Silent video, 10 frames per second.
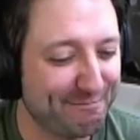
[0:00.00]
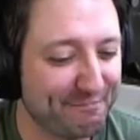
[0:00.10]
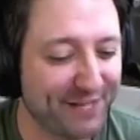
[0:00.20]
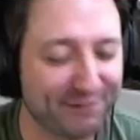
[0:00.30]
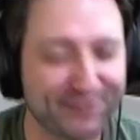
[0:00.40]

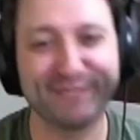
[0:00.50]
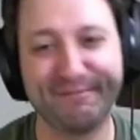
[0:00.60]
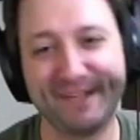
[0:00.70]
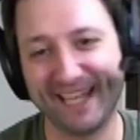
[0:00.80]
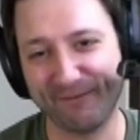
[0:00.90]
You know, she's a
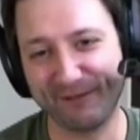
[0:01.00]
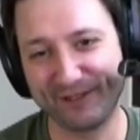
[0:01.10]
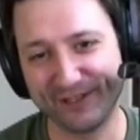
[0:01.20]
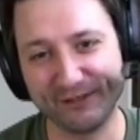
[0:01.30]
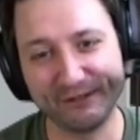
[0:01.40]
big gamer
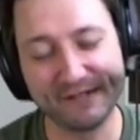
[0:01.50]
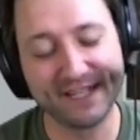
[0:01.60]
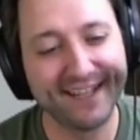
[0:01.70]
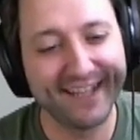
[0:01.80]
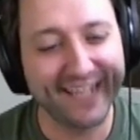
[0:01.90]
too,
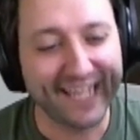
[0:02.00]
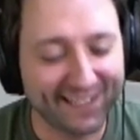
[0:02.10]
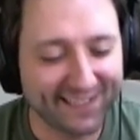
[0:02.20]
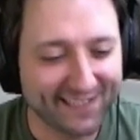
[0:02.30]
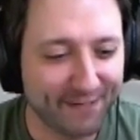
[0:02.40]

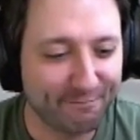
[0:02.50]
and